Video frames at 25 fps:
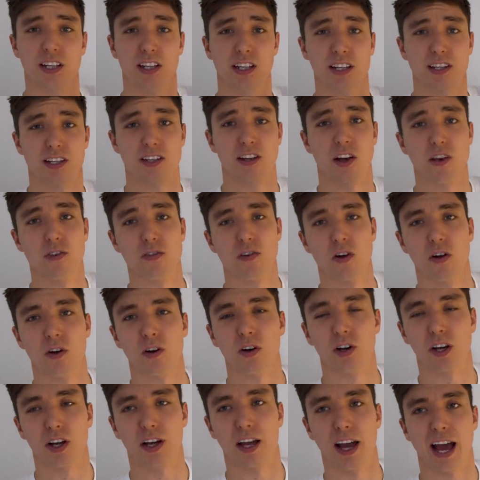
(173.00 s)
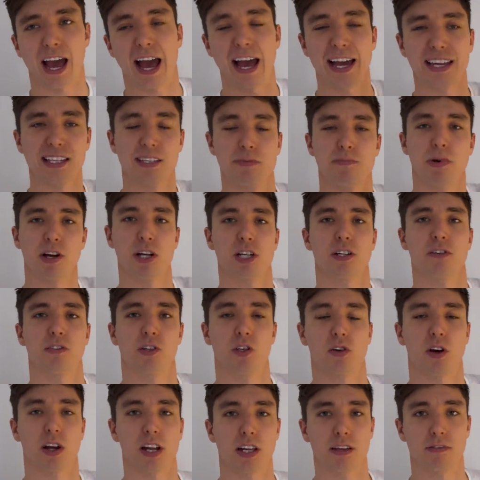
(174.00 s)
that it's no longer as much of a
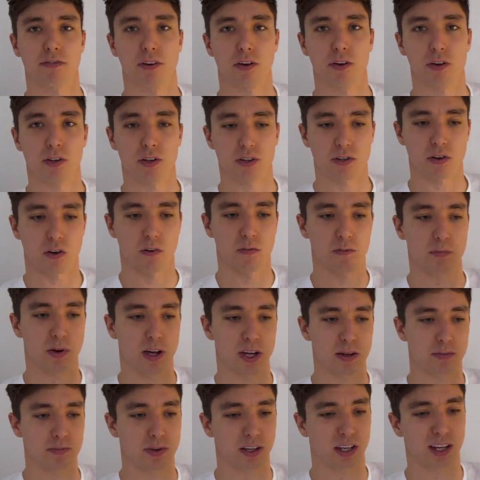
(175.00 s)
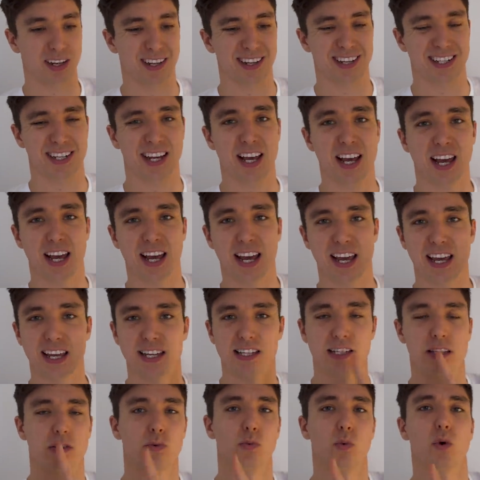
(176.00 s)
training focus of mine, because it
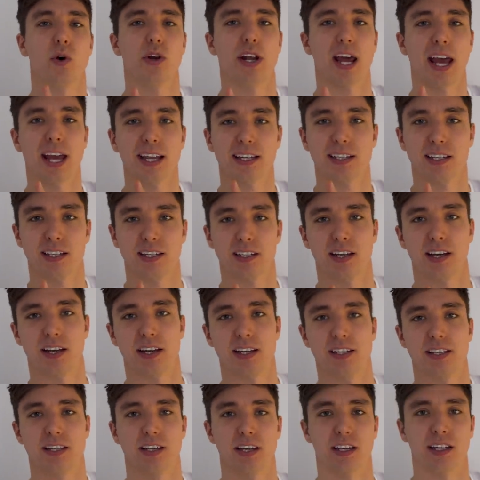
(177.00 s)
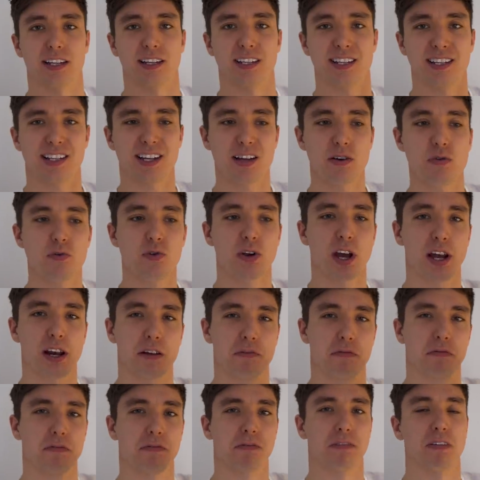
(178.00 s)
is the one exercise that can still kind
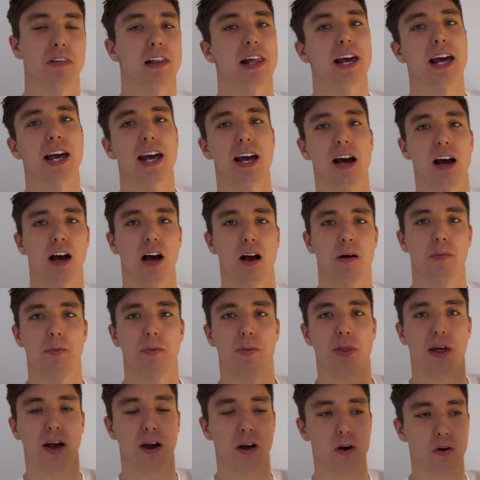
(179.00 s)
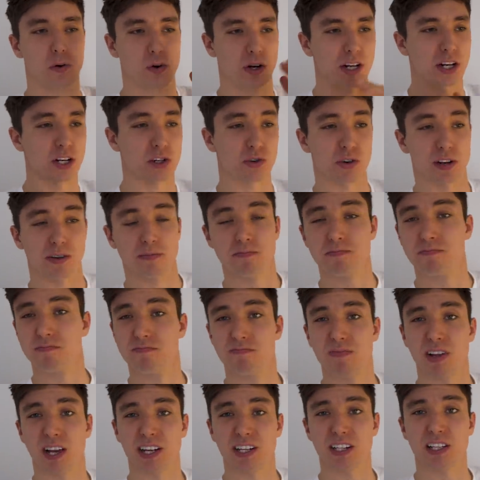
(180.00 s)
of flare up that old injury.
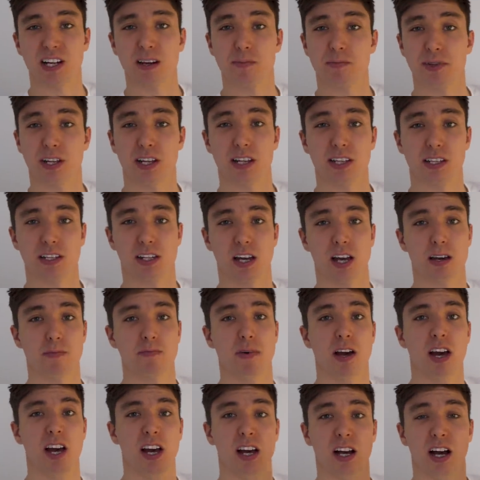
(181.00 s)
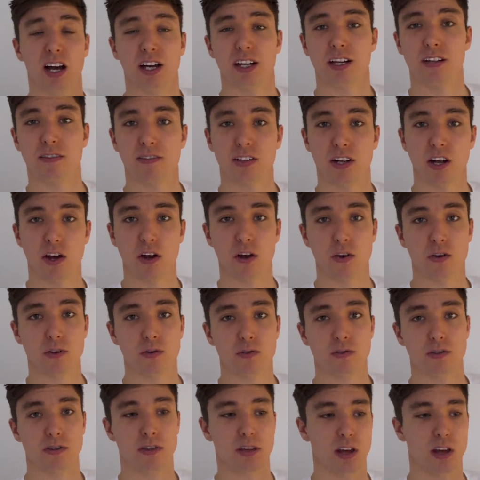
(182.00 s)
99% of the time, I don't even know